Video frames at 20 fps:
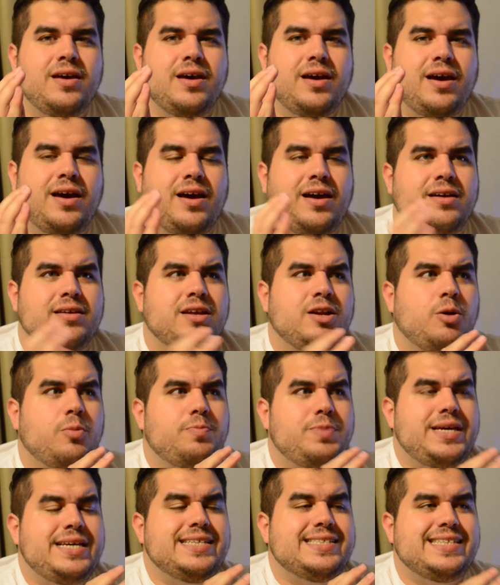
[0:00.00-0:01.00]

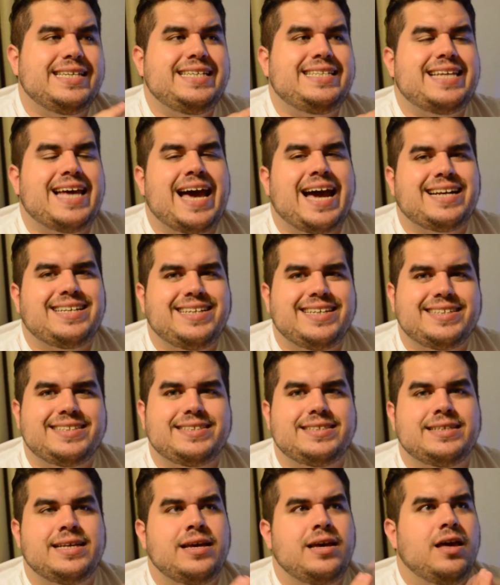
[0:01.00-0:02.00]
PC
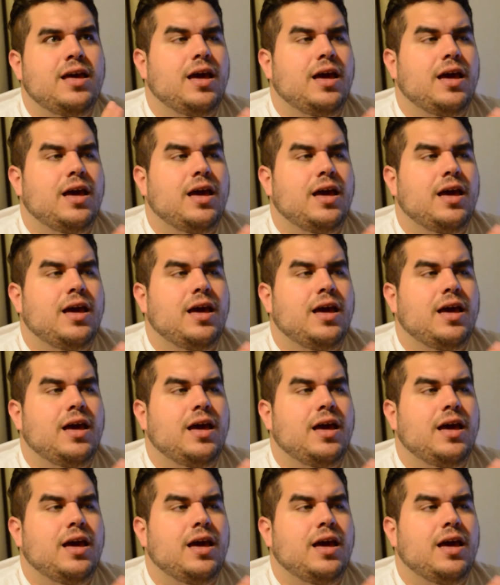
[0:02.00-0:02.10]
tactics,